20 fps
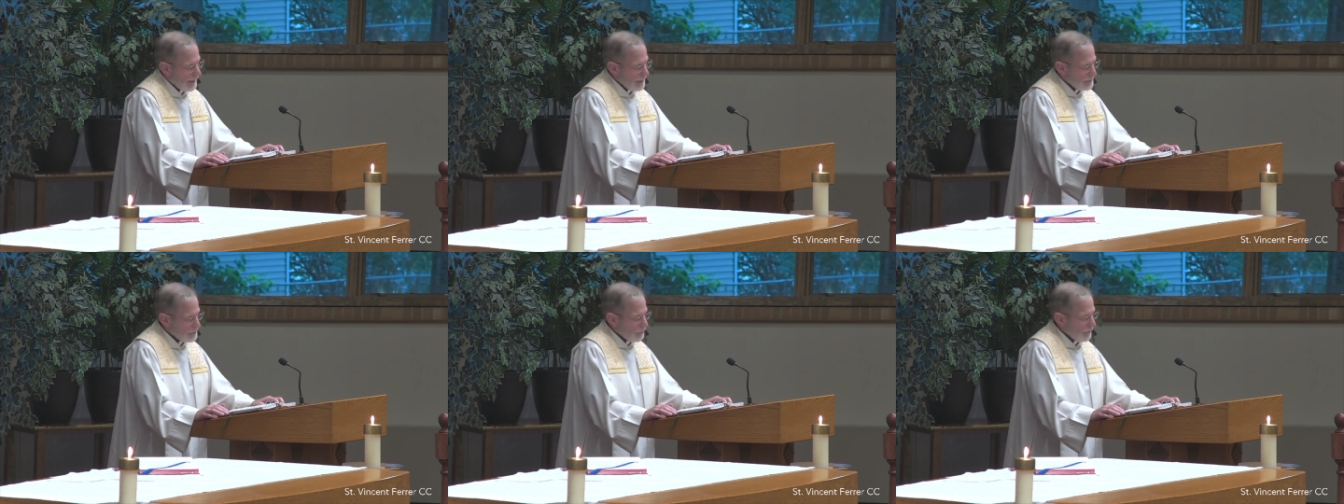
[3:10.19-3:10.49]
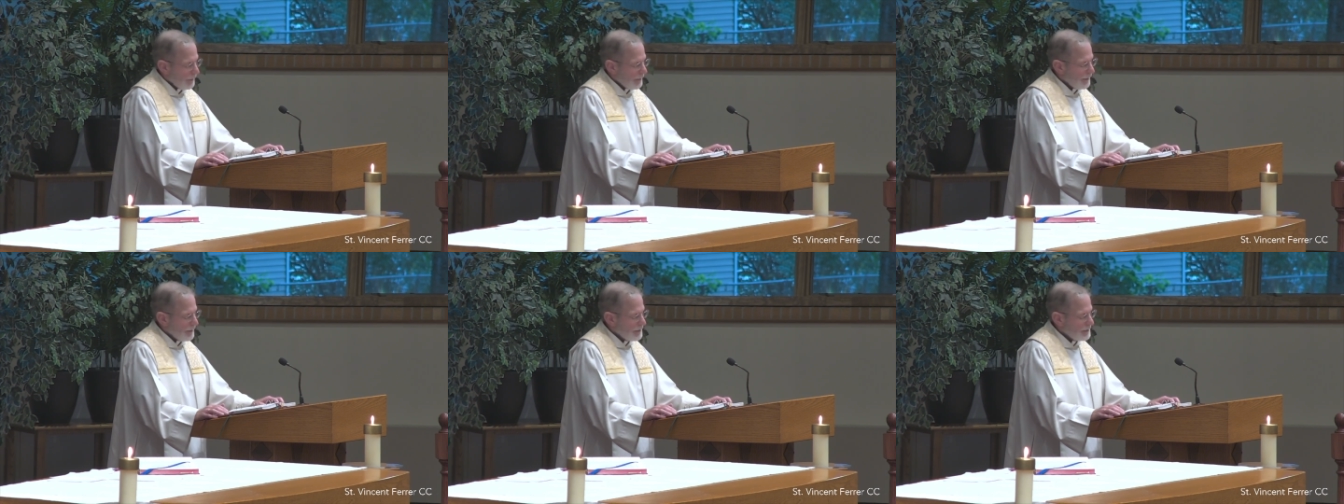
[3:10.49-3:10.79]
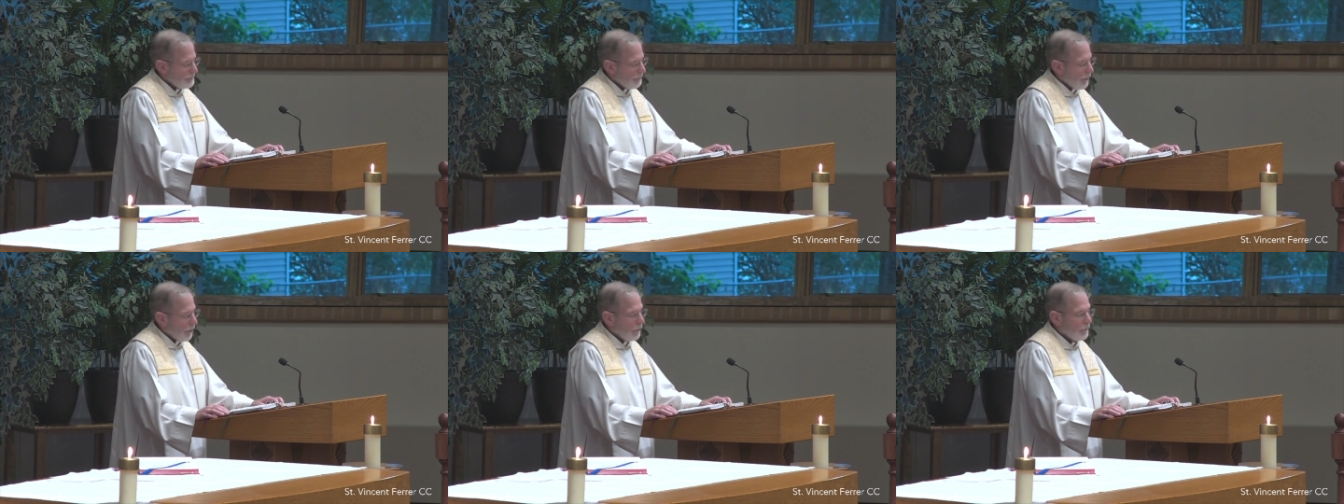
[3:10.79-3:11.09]
Ezra
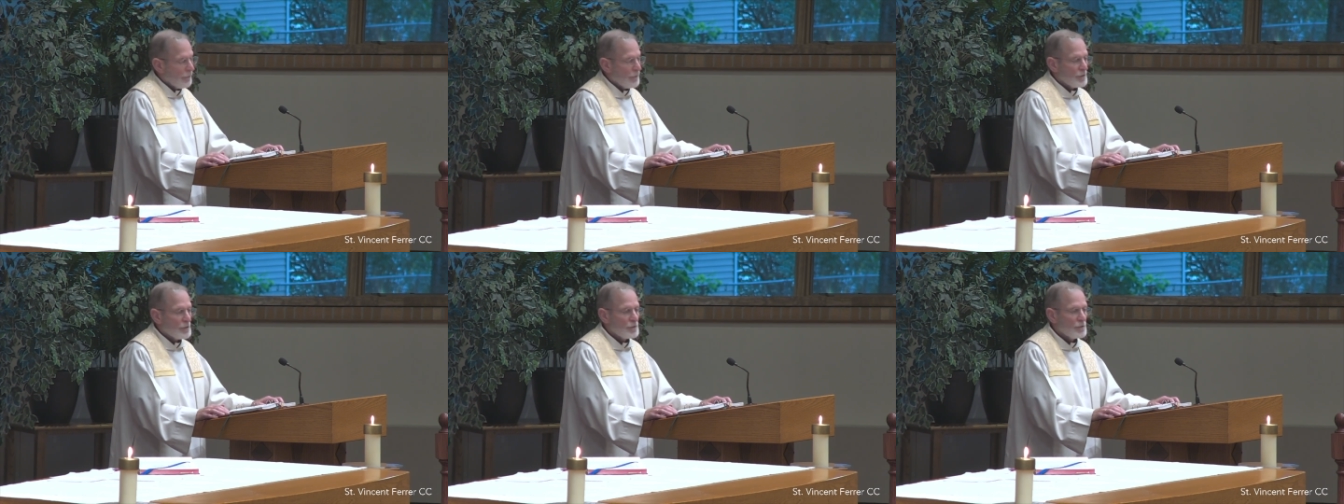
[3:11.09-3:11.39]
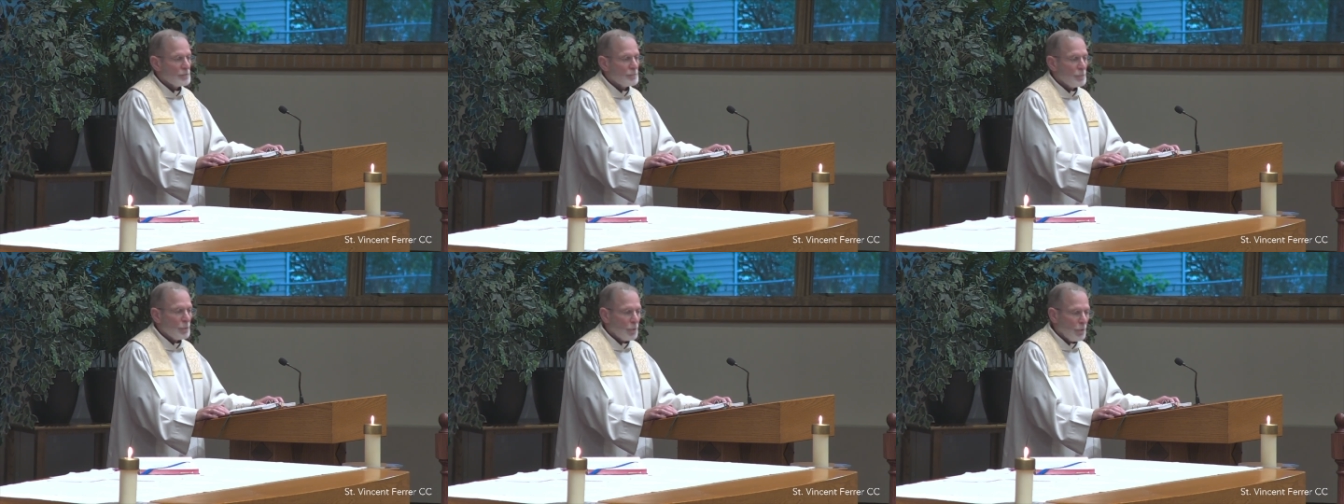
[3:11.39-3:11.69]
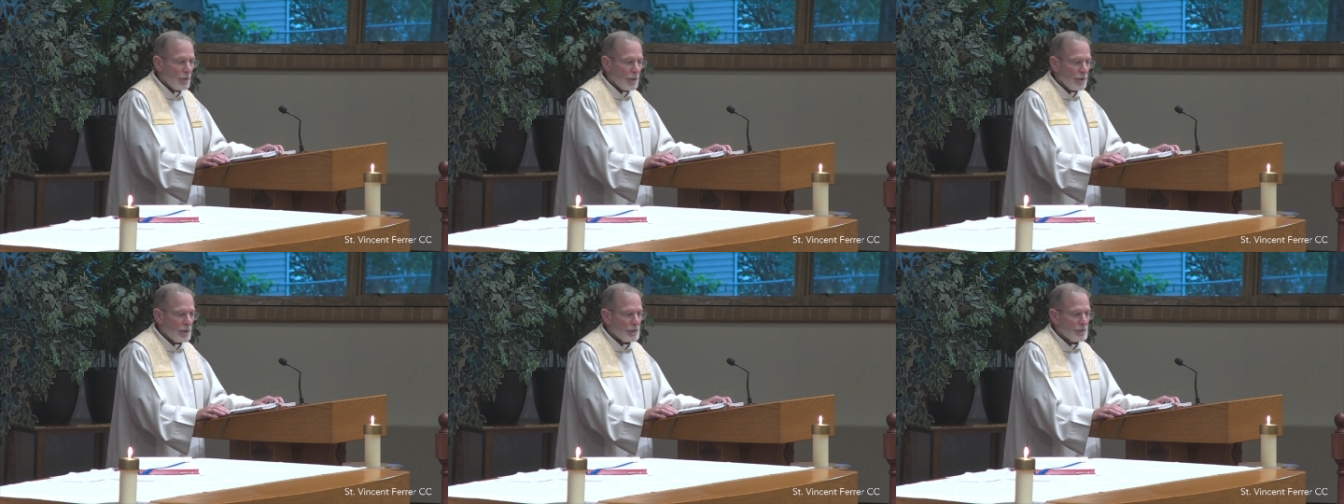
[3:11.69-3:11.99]
is both a
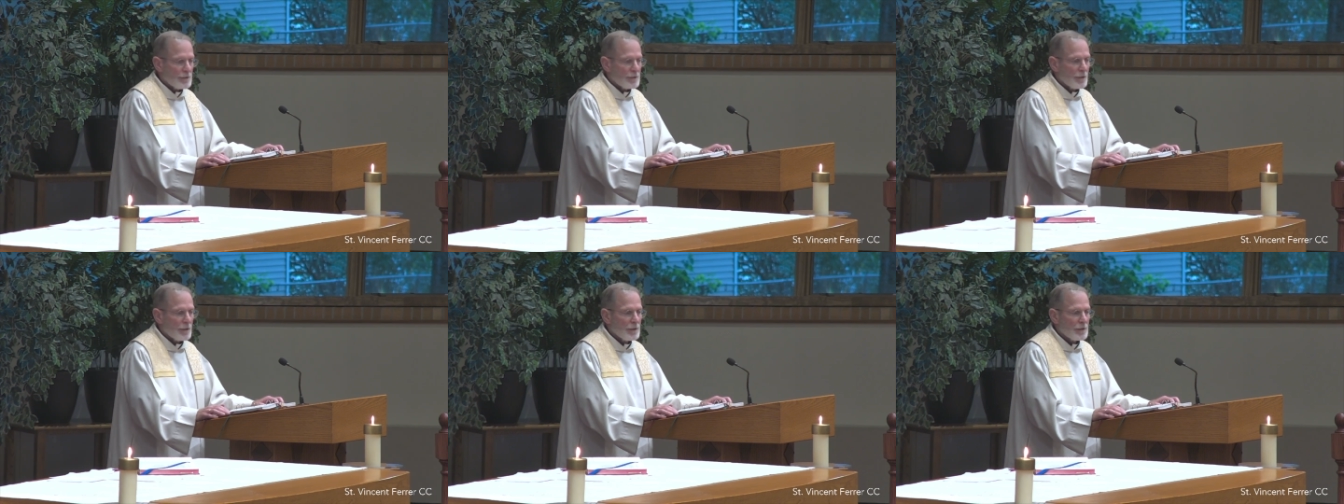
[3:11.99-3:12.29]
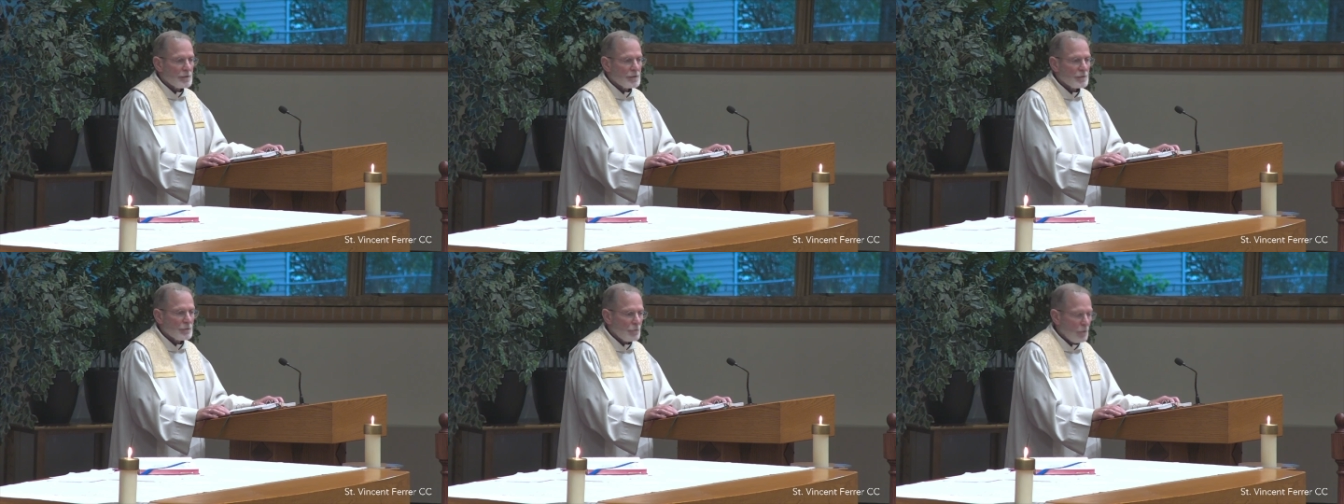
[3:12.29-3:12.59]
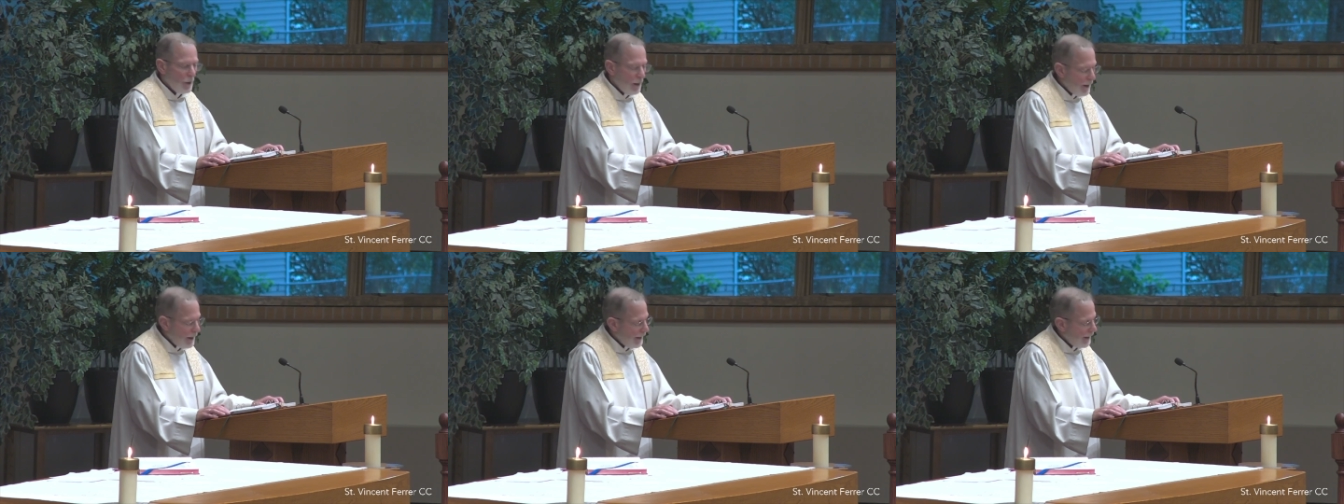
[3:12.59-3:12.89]
priest and a
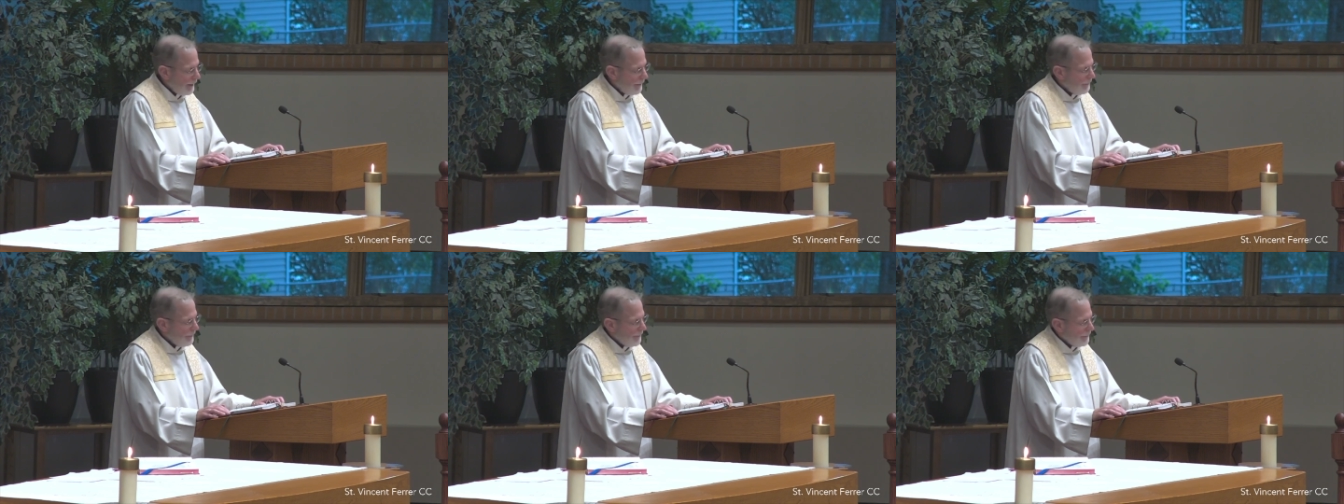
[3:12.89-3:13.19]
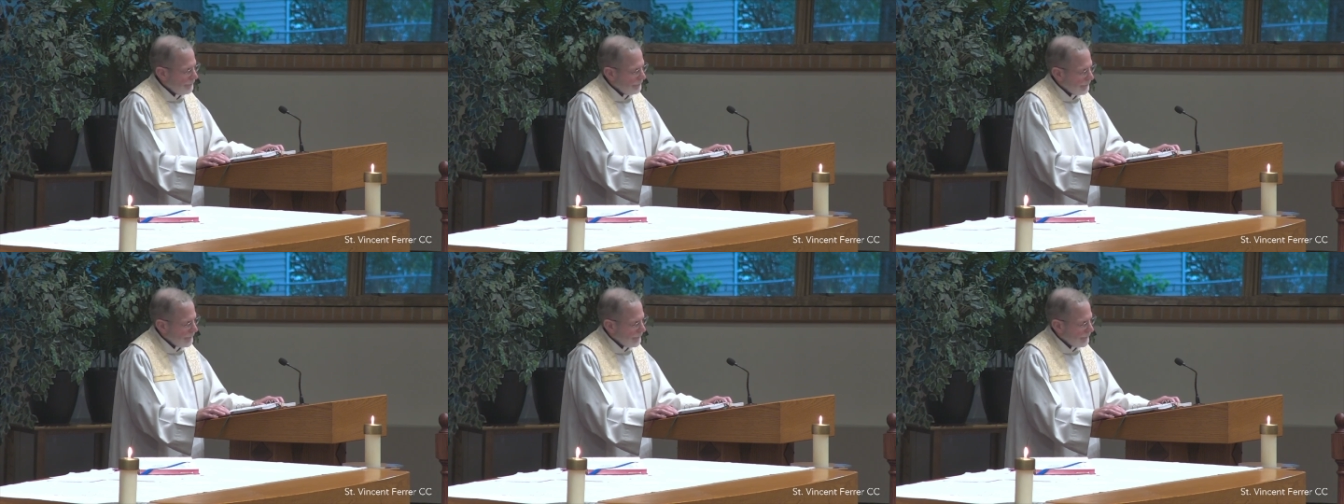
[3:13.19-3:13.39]
scribe.